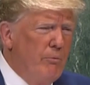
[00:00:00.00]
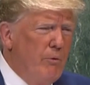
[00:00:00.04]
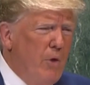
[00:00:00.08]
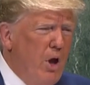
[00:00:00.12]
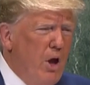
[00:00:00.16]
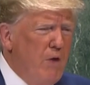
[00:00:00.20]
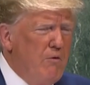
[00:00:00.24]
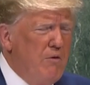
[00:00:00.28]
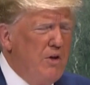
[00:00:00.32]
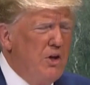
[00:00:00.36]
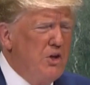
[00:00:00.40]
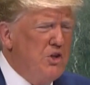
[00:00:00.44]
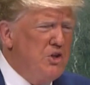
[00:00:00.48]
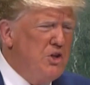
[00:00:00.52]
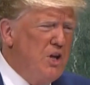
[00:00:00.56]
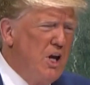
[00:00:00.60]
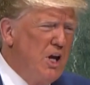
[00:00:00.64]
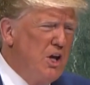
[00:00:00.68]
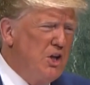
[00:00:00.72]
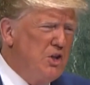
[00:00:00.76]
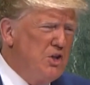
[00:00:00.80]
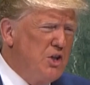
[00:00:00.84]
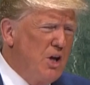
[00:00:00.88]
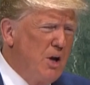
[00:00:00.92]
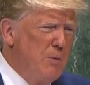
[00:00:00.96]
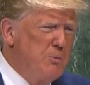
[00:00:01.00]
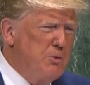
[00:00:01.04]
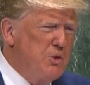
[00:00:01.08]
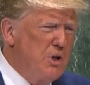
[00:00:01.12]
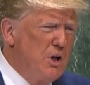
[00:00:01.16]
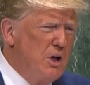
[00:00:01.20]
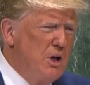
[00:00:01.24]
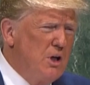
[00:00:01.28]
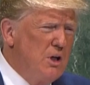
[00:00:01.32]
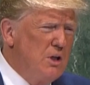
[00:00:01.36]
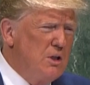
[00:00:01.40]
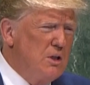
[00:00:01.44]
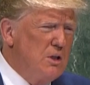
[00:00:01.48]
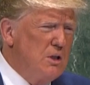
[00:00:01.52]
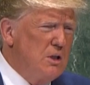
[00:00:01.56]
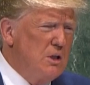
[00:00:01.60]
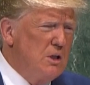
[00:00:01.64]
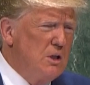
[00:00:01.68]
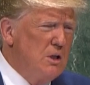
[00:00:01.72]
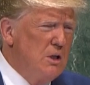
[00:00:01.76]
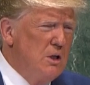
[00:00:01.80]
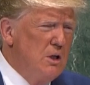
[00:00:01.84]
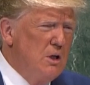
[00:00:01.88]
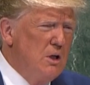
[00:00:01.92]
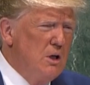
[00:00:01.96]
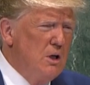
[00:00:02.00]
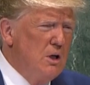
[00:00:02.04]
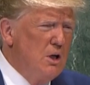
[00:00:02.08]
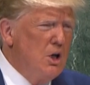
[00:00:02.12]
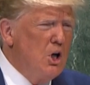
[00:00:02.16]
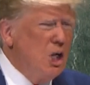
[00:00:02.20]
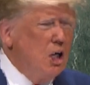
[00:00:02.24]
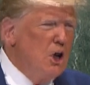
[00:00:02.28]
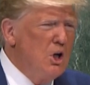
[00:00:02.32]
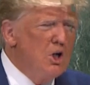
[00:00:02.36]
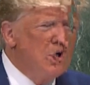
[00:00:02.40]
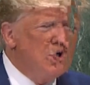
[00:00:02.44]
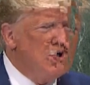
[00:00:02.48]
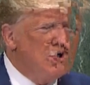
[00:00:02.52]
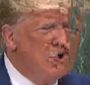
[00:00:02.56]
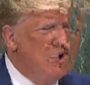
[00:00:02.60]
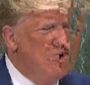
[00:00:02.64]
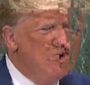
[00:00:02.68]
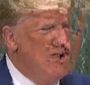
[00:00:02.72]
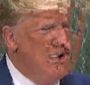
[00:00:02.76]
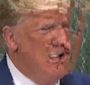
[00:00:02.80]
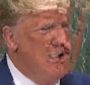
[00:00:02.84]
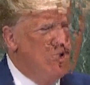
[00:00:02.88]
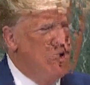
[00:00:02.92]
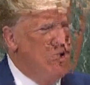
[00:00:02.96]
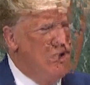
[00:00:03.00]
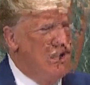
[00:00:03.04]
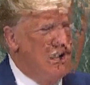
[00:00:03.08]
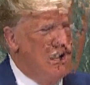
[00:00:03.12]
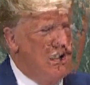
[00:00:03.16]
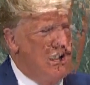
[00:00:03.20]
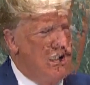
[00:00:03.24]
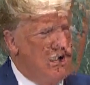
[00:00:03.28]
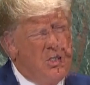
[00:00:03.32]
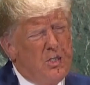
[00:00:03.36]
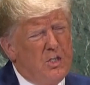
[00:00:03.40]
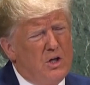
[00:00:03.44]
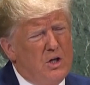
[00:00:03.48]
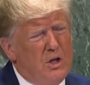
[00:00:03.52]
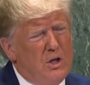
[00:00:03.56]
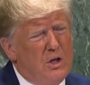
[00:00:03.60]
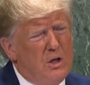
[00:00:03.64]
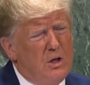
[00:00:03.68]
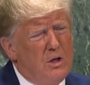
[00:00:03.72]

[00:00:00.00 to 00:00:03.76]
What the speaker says: heavy state subsidies, currency manipulation,